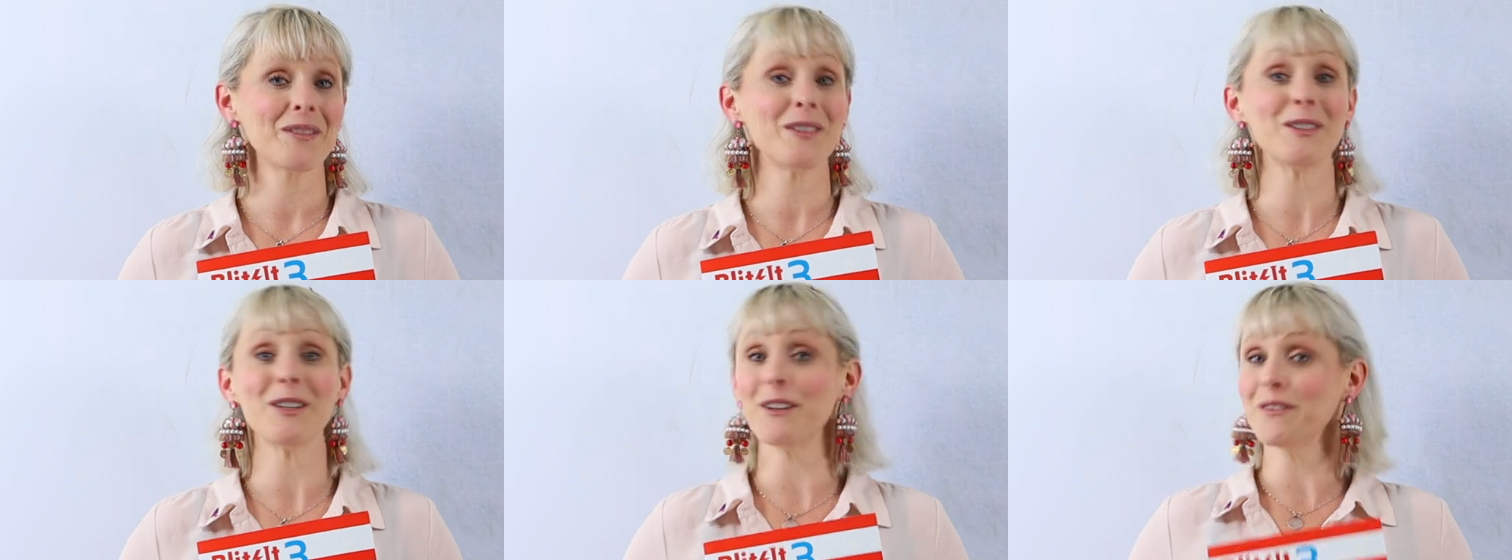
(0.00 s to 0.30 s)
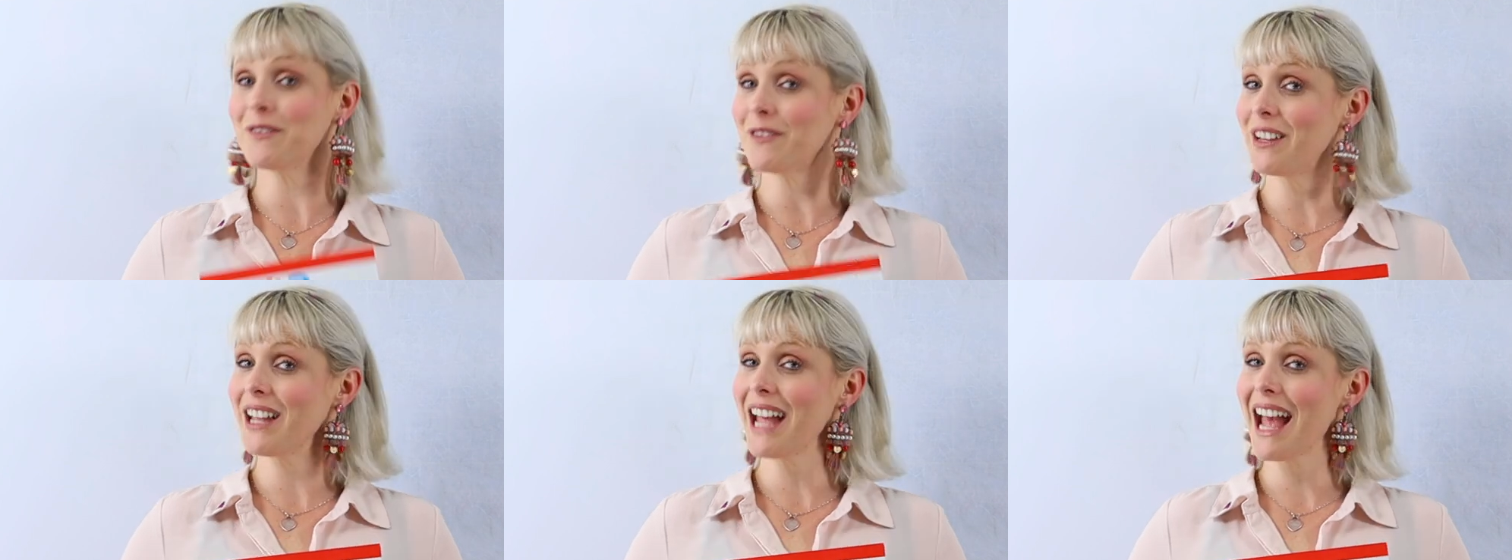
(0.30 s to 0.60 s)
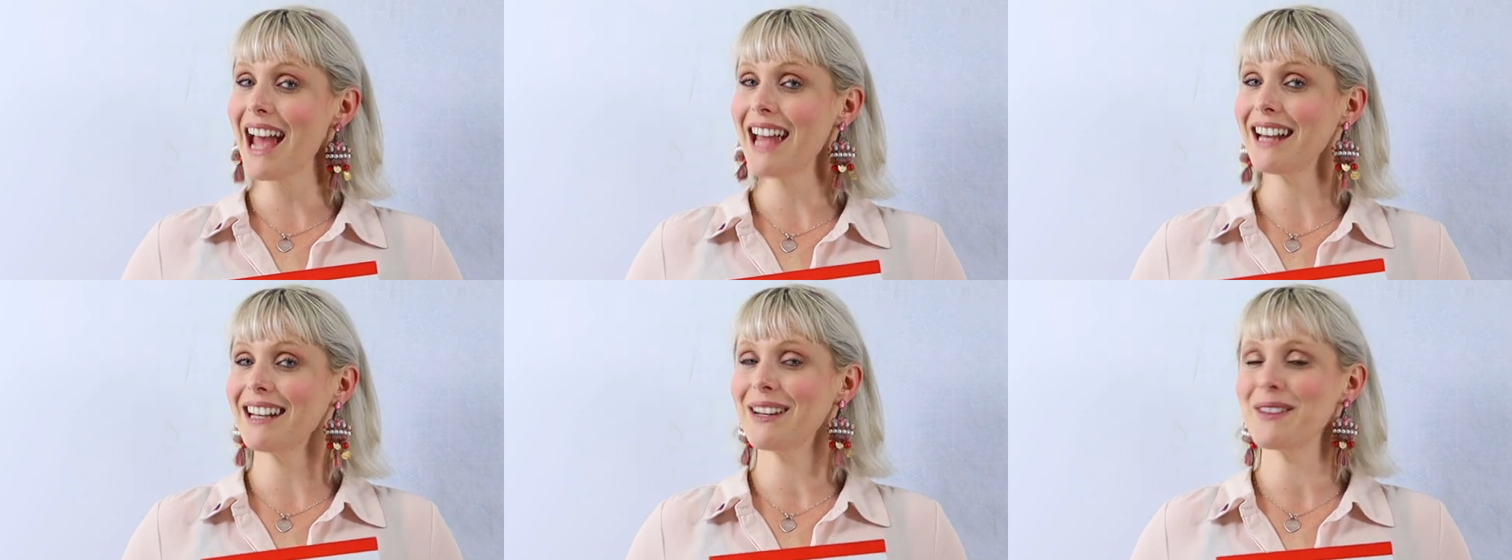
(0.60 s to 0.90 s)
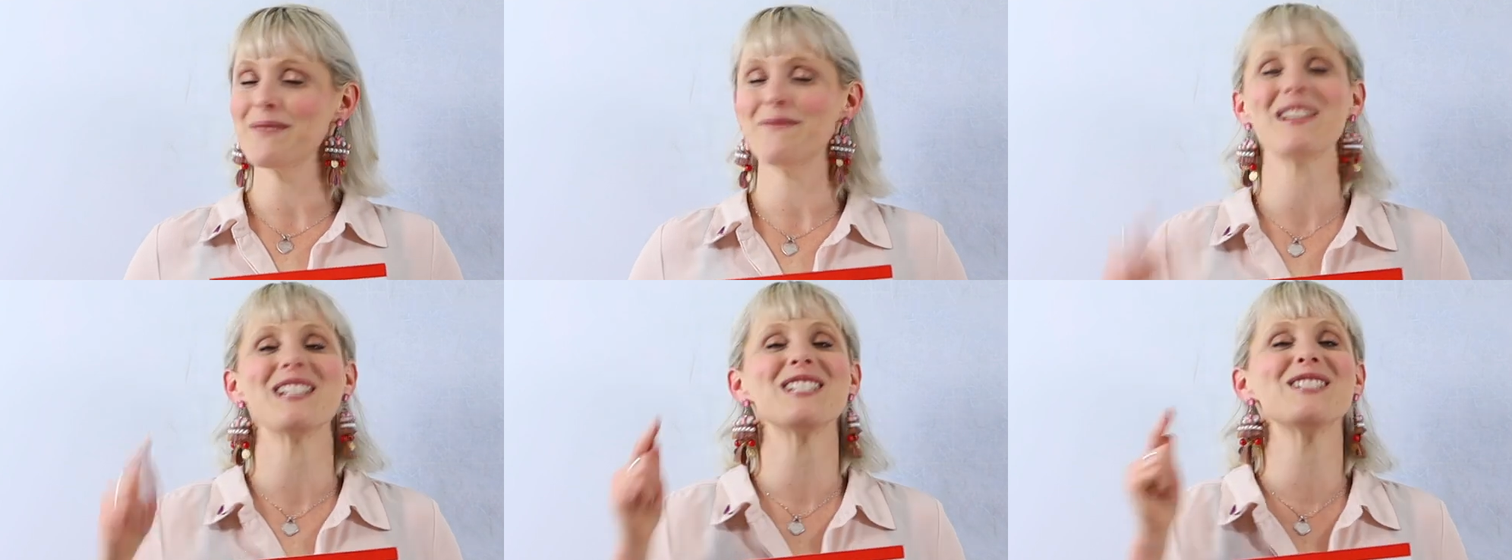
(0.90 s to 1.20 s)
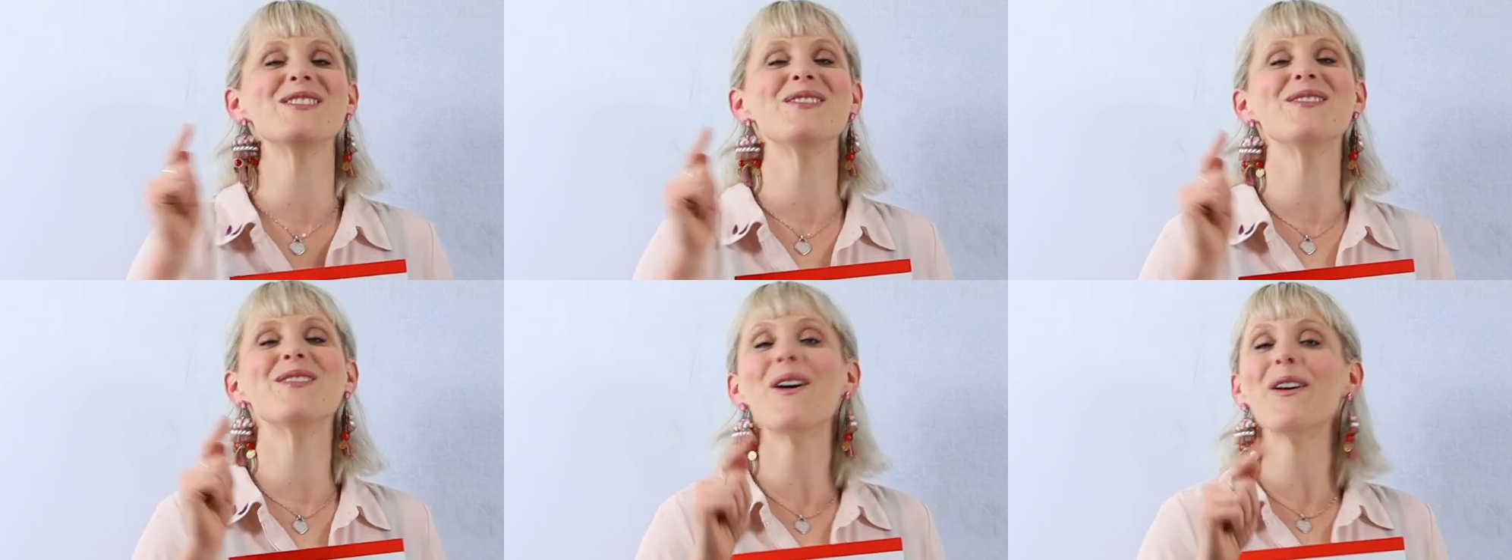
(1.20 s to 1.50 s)
Don't forget, we
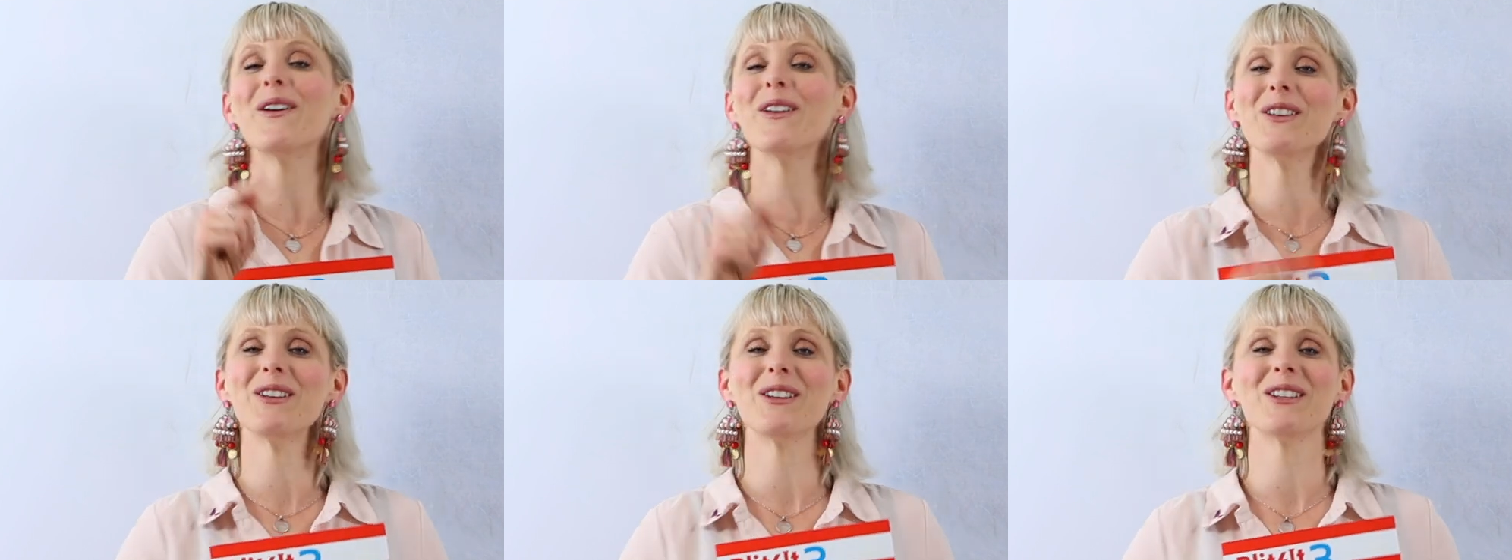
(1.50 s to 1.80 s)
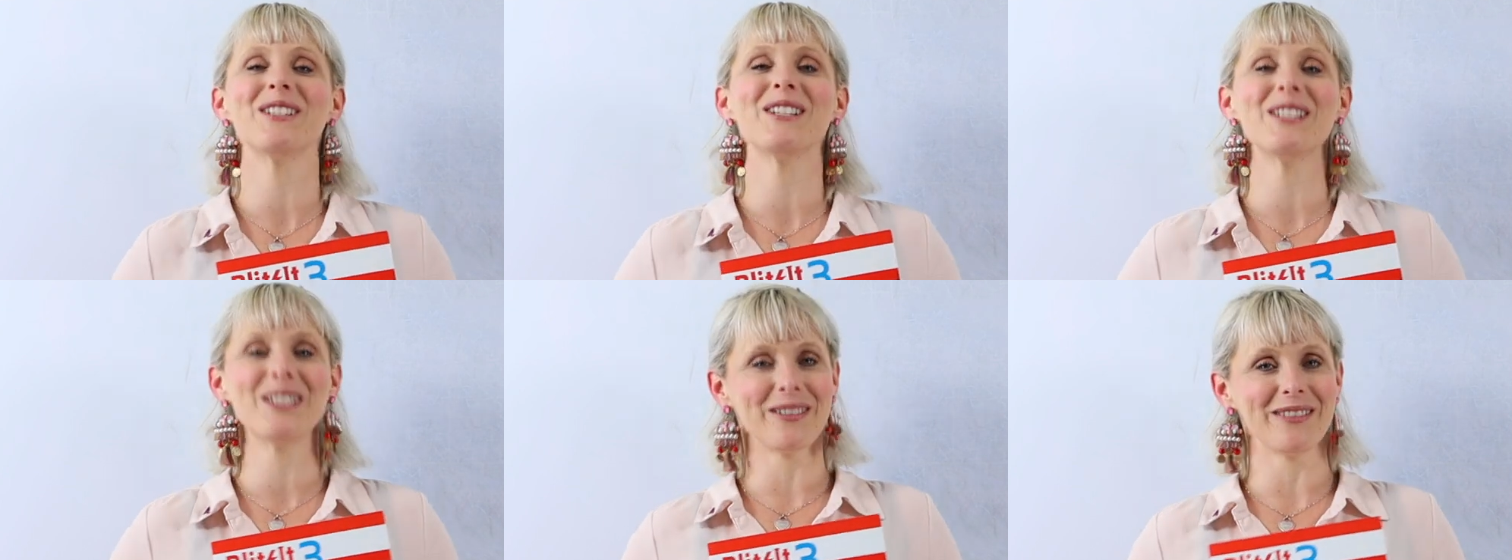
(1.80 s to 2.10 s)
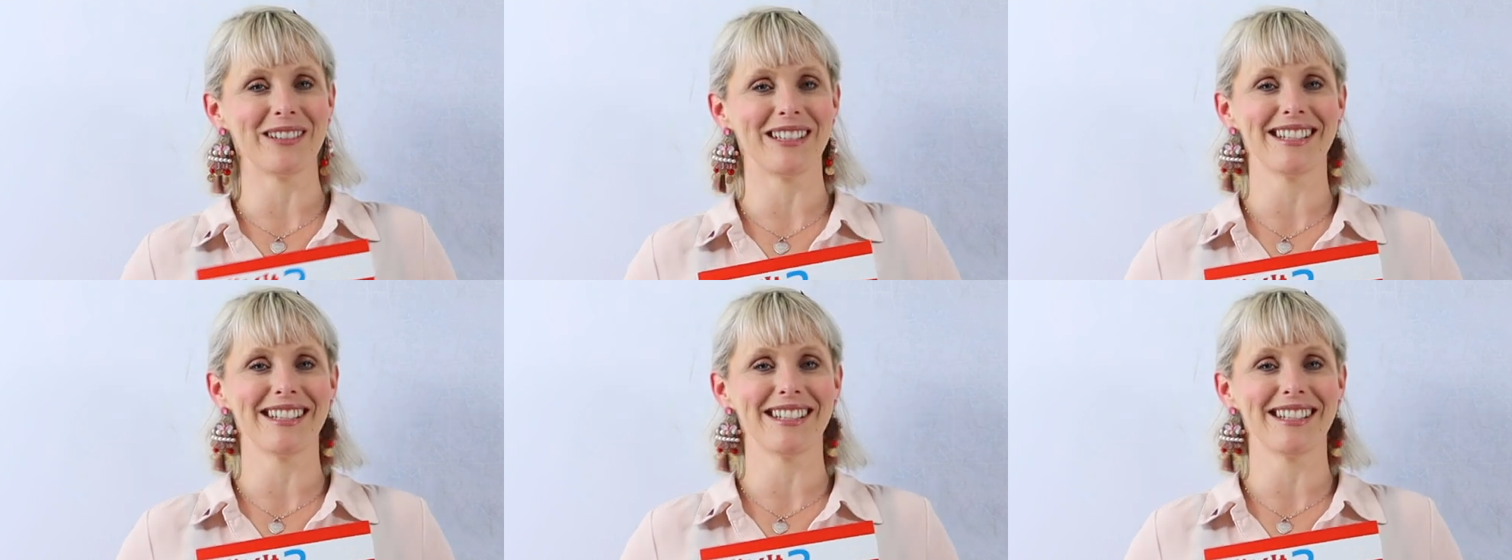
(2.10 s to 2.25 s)
know you can do